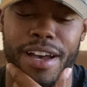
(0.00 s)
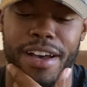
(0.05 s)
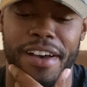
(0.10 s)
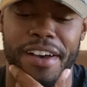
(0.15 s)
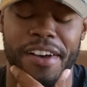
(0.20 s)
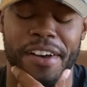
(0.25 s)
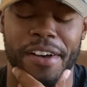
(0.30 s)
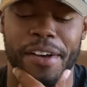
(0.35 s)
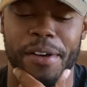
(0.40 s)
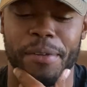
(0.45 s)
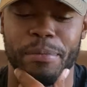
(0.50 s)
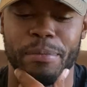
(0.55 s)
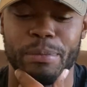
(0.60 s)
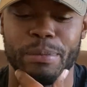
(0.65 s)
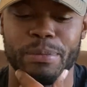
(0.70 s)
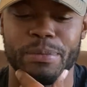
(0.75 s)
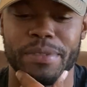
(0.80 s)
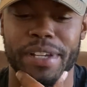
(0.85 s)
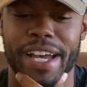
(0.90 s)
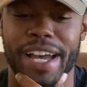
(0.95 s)

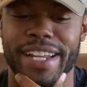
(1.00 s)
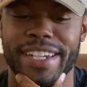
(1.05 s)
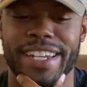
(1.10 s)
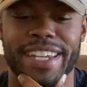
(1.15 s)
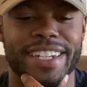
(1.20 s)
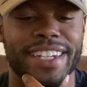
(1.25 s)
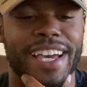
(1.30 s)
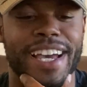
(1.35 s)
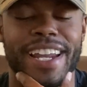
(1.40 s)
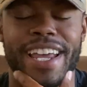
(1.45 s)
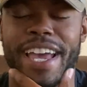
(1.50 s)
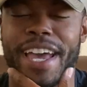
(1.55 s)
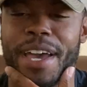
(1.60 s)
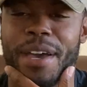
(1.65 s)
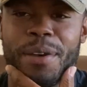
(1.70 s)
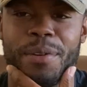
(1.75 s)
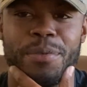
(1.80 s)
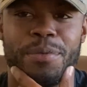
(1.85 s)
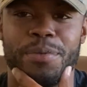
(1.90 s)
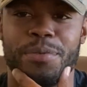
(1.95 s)
I did not
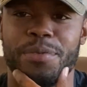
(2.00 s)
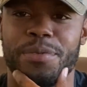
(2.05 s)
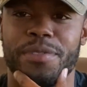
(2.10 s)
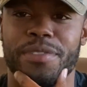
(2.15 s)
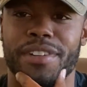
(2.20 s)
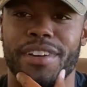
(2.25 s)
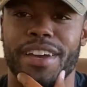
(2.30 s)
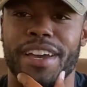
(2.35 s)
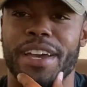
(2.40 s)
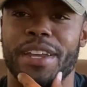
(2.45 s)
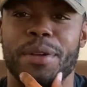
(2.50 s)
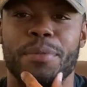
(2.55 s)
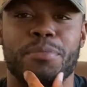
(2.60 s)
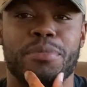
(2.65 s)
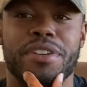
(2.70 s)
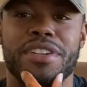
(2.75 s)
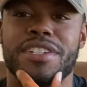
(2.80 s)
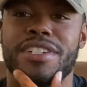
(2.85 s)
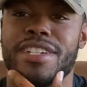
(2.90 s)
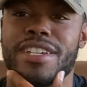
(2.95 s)
have an
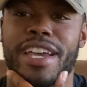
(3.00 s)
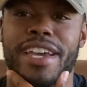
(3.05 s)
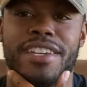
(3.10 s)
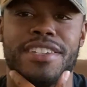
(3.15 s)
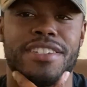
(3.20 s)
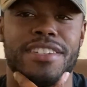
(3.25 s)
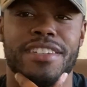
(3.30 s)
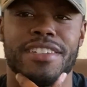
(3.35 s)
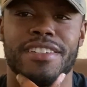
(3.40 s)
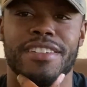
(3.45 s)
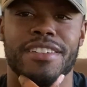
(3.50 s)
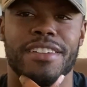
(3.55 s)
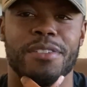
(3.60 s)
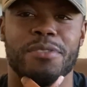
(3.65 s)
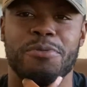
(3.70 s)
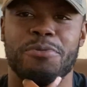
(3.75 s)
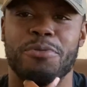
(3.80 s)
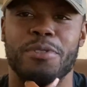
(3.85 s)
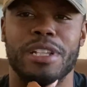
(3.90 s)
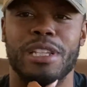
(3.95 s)
appreciation
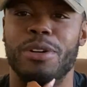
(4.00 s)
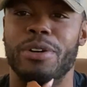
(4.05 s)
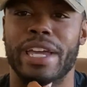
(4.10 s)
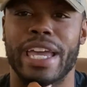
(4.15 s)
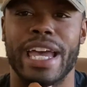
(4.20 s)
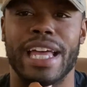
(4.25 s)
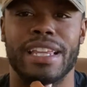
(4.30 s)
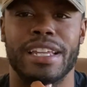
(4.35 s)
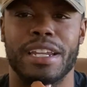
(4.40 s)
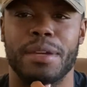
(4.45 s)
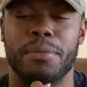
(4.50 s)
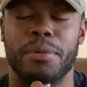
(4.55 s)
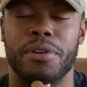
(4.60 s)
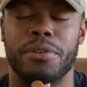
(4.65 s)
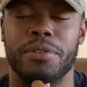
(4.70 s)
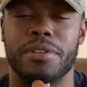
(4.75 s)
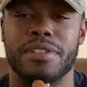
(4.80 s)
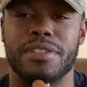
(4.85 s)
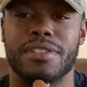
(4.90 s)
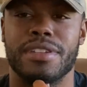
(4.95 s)
for locality
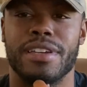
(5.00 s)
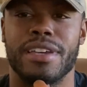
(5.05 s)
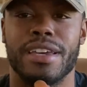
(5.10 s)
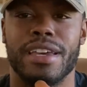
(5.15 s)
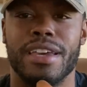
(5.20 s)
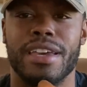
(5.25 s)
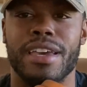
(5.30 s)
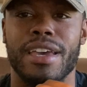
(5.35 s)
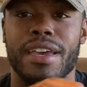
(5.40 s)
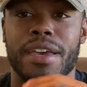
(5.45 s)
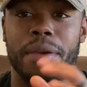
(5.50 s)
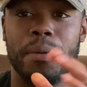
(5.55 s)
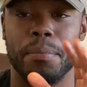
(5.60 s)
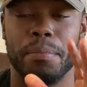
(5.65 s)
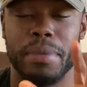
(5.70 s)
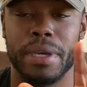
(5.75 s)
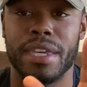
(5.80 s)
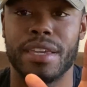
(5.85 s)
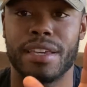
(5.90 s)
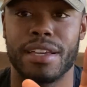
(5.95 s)
boas
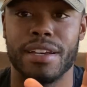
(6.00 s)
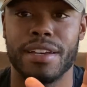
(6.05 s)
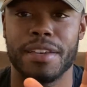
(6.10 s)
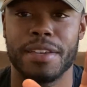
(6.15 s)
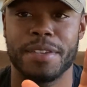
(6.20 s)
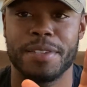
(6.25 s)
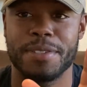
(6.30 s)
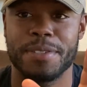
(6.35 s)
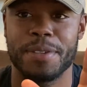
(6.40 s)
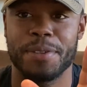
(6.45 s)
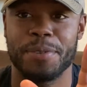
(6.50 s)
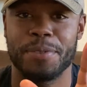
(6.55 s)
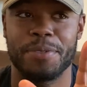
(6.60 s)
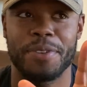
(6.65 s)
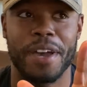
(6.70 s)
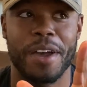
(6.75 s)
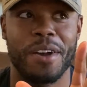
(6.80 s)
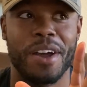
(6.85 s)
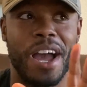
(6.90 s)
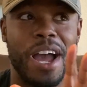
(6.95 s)
because of
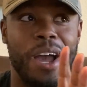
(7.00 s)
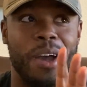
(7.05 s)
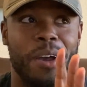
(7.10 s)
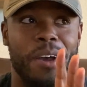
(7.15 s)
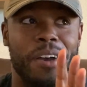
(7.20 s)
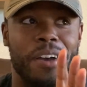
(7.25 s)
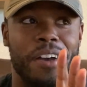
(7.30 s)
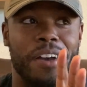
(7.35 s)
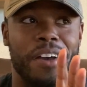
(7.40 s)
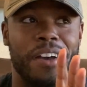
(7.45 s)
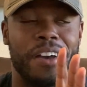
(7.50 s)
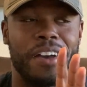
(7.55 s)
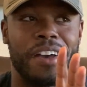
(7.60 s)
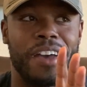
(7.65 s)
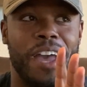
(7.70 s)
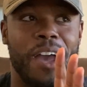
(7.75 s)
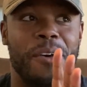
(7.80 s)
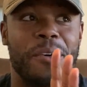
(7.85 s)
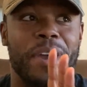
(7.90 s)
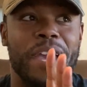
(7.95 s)

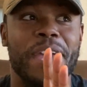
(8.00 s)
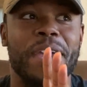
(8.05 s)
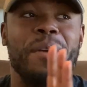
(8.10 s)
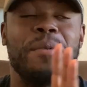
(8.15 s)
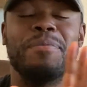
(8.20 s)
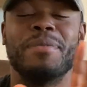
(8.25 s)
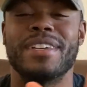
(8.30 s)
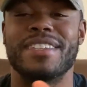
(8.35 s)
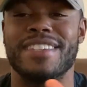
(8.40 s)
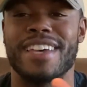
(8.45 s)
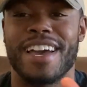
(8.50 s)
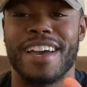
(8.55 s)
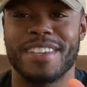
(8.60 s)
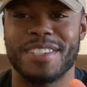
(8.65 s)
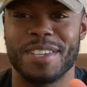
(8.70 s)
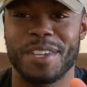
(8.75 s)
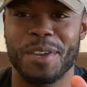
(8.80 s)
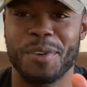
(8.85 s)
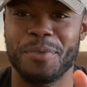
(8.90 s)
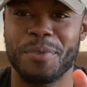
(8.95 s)
how
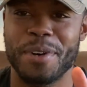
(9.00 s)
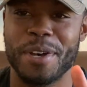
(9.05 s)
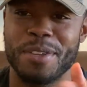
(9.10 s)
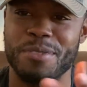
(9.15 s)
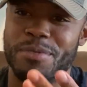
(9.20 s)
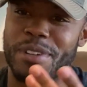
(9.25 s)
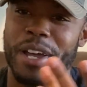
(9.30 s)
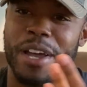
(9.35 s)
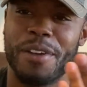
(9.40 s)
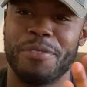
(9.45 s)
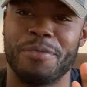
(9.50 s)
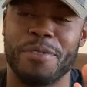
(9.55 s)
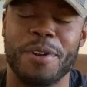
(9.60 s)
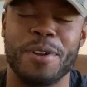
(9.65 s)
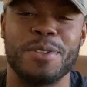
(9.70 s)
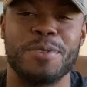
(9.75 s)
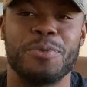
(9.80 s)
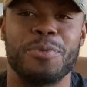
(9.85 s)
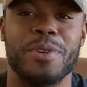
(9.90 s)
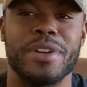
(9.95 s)
hypnotizing it was when I
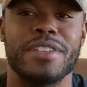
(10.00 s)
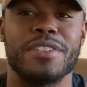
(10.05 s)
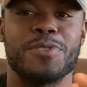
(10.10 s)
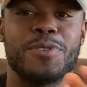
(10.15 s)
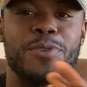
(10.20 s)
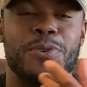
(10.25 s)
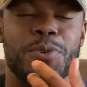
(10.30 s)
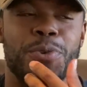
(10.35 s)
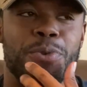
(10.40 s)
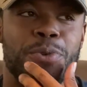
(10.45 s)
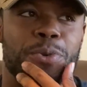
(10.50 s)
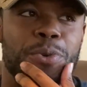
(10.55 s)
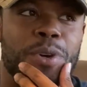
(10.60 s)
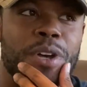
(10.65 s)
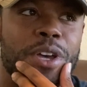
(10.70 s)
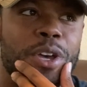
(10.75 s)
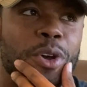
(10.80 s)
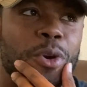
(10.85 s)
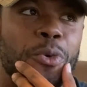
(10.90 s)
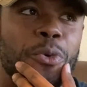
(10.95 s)
first went to
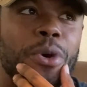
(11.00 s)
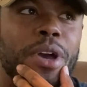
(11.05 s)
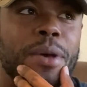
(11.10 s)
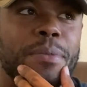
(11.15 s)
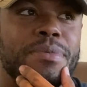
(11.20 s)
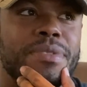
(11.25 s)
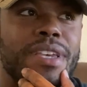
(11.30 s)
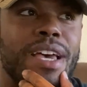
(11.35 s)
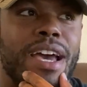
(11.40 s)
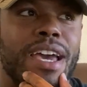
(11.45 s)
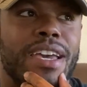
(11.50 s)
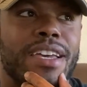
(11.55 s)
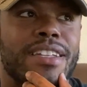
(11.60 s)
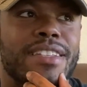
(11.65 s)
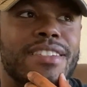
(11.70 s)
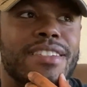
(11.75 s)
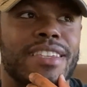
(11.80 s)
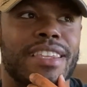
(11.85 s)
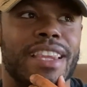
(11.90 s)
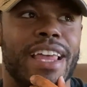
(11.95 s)

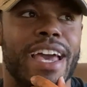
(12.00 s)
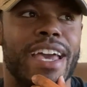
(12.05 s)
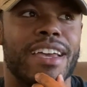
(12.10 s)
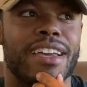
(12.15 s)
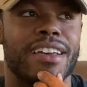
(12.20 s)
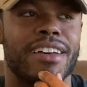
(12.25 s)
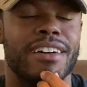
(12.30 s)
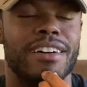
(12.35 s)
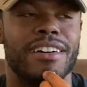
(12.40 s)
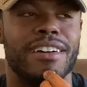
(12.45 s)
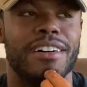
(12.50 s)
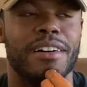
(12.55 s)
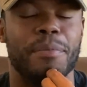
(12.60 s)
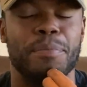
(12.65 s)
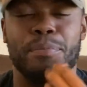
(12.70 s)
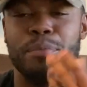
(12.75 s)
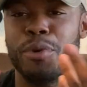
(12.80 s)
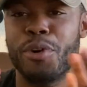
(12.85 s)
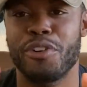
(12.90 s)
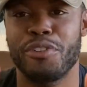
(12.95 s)
websites like
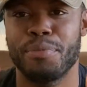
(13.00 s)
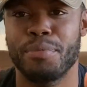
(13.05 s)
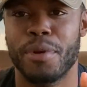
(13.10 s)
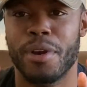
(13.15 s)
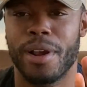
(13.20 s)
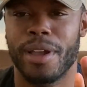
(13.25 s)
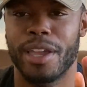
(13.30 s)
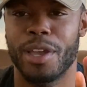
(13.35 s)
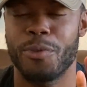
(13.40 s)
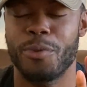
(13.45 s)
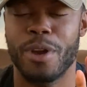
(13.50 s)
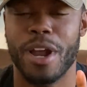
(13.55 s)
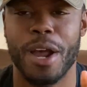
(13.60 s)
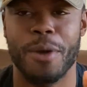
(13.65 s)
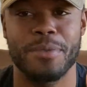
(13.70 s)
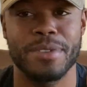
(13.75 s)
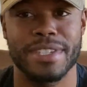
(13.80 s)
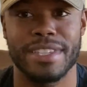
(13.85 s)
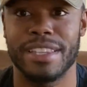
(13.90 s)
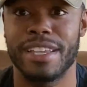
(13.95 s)
Morph Market, where I
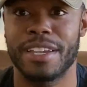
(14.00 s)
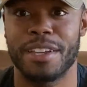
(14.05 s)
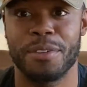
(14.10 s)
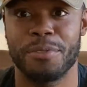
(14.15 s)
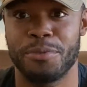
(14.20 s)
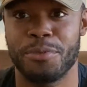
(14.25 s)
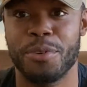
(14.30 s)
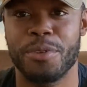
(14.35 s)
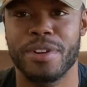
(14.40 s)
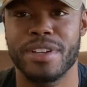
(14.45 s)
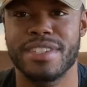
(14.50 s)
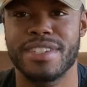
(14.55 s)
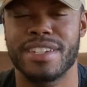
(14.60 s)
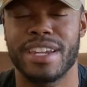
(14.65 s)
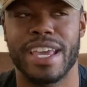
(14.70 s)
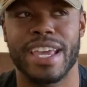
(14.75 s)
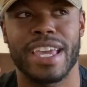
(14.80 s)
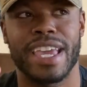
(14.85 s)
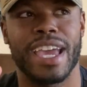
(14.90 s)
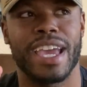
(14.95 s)
was looking for a
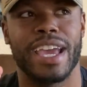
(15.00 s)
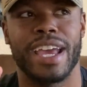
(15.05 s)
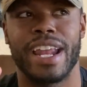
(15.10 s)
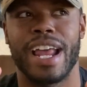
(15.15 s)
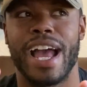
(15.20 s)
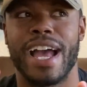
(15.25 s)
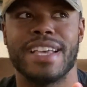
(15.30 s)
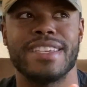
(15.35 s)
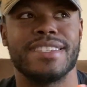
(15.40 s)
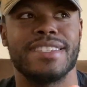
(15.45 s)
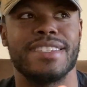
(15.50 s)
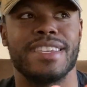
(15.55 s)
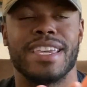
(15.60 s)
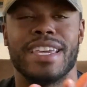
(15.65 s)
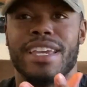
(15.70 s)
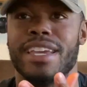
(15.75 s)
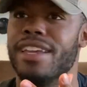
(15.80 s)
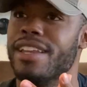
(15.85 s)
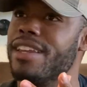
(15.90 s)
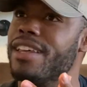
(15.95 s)
snake, and I
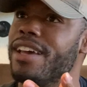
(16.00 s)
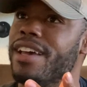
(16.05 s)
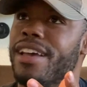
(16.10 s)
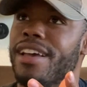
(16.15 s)
seen